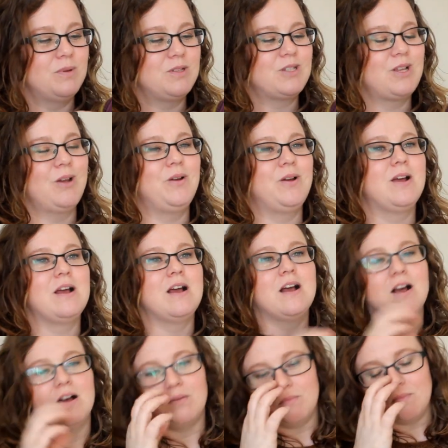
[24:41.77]
So
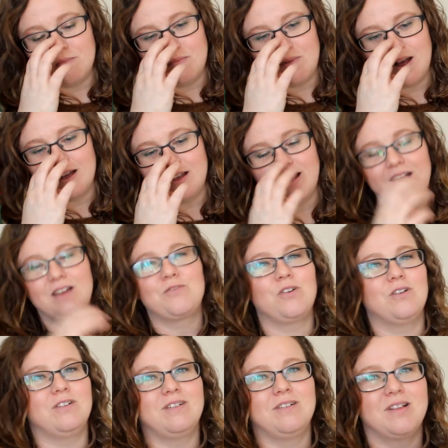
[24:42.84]
I've
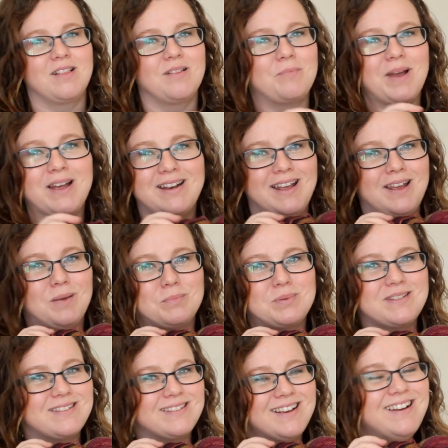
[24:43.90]
got bad
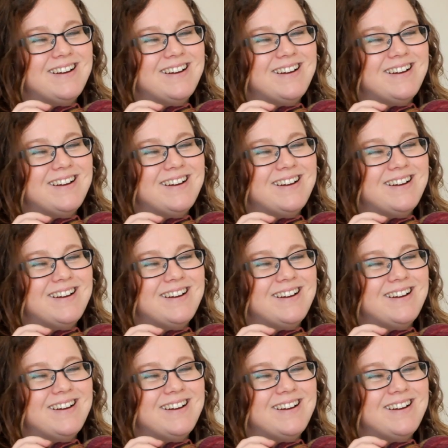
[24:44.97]
hips.